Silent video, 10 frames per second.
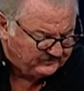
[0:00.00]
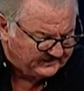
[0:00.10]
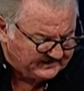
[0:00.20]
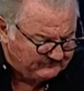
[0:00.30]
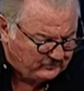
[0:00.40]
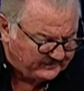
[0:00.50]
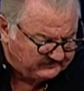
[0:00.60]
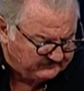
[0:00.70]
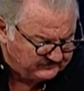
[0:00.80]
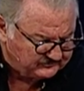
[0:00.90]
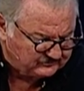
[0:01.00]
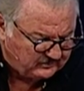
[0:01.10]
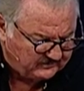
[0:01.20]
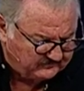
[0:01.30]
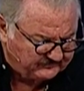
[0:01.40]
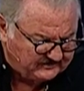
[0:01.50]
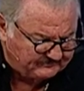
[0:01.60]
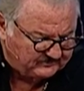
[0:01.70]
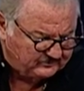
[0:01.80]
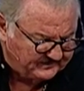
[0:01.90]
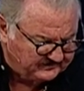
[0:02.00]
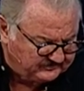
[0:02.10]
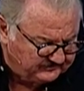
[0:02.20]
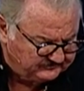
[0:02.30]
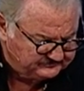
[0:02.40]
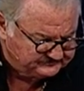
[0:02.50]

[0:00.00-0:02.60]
I come quickly, verse 12 of chapter 22.